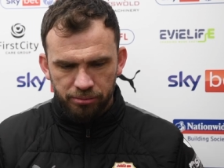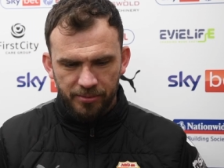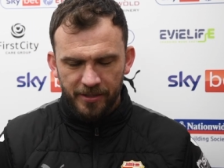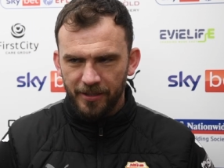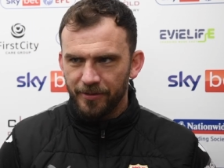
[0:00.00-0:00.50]

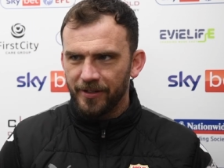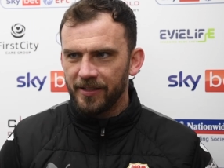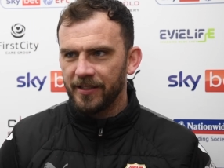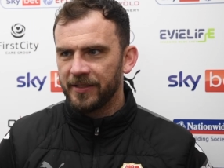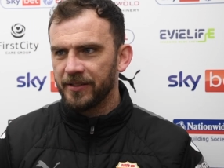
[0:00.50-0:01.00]

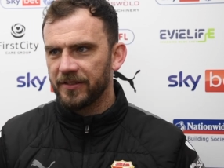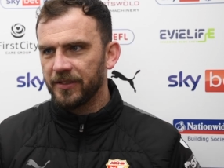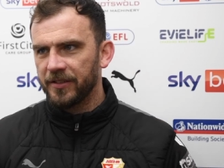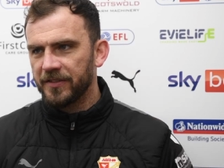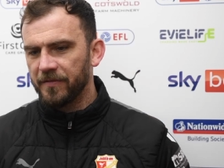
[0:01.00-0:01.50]
really
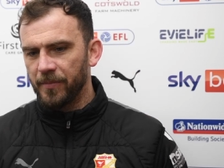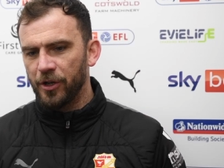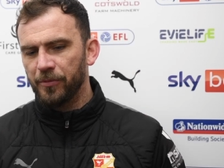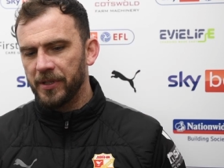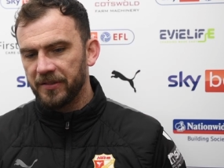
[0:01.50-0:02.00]
indecisive
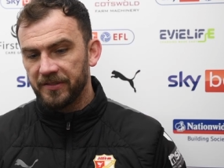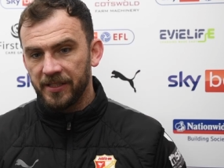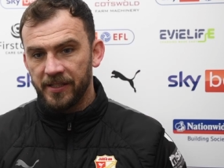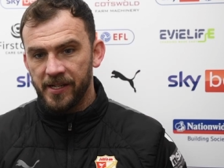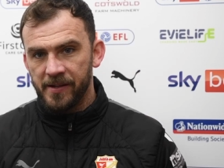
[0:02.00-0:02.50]
moments,
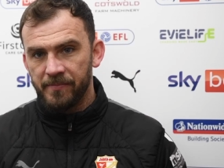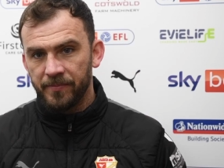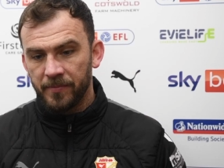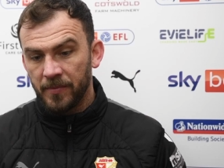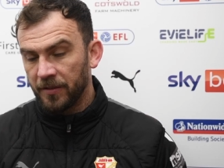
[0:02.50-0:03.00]
and
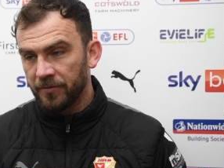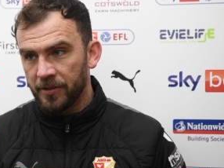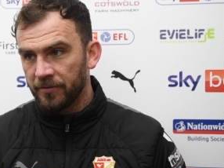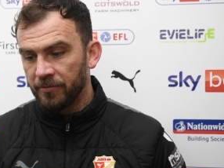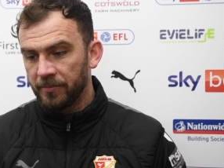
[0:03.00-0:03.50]
that's why I
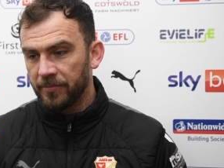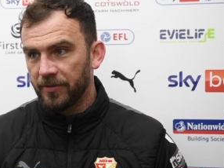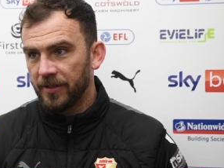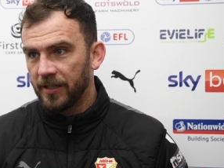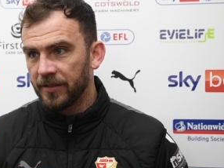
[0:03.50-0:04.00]
just whipped
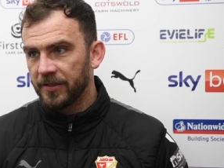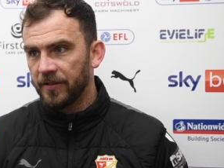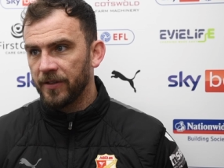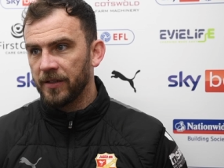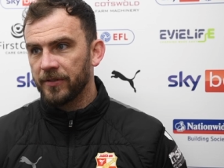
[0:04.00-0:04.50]
three lads
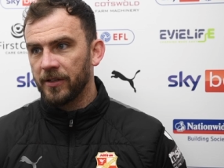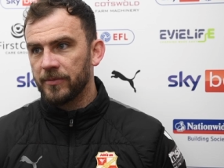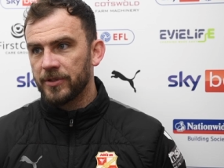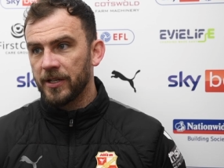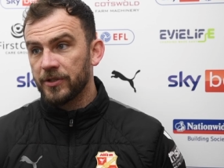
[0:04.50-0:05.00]
off half-time
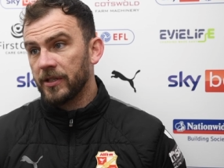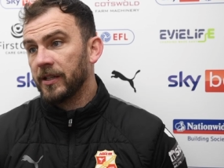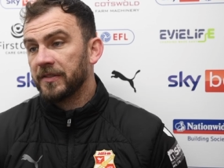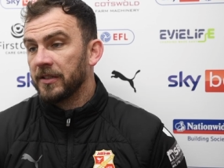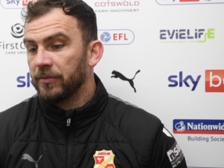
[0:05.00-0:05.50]
and changed it.
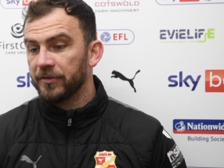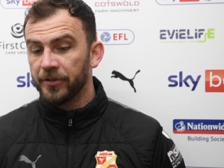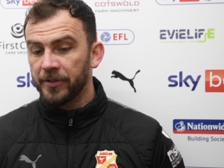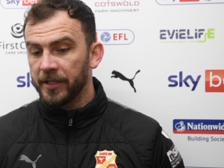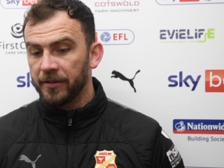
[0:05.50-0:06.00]
Listen, it was
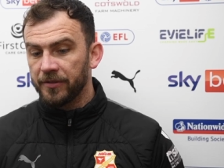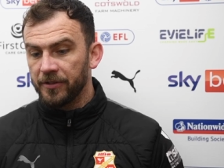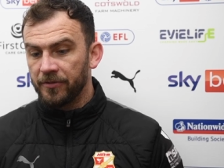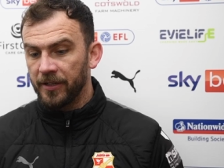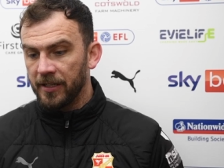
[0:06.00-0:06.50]
nothing against the
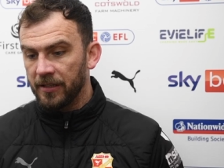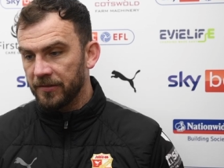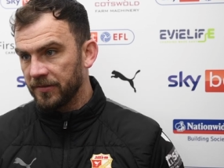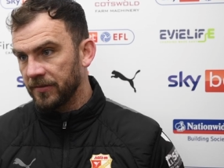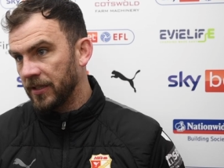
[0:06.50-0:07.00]
three
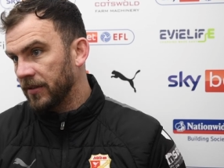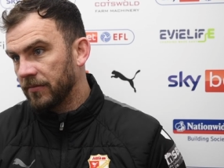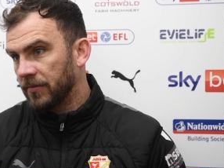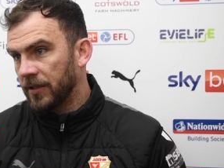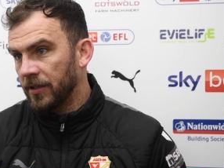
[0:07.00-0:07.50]
lads.
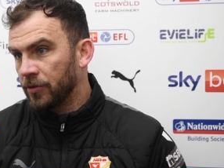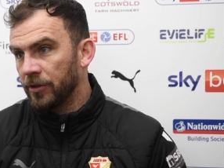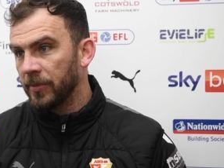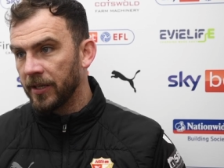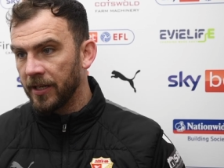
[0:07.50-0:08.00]
It could
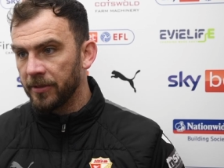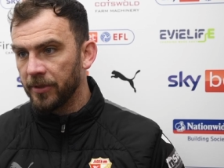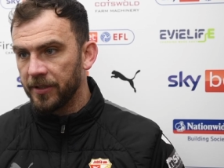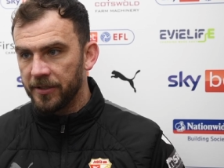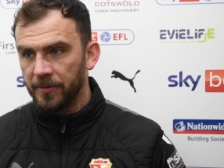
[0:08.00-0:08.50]
have been
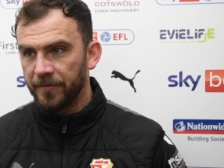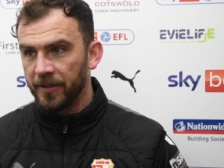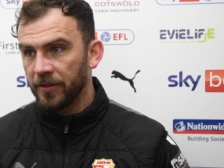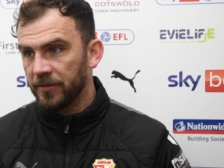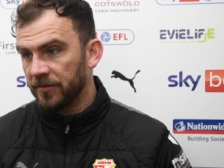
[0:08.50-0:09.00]
anybody, to be
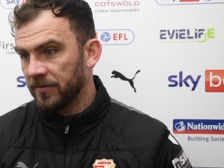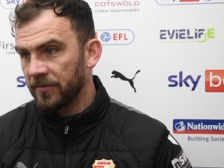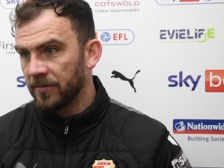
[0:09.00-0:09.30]
fair, because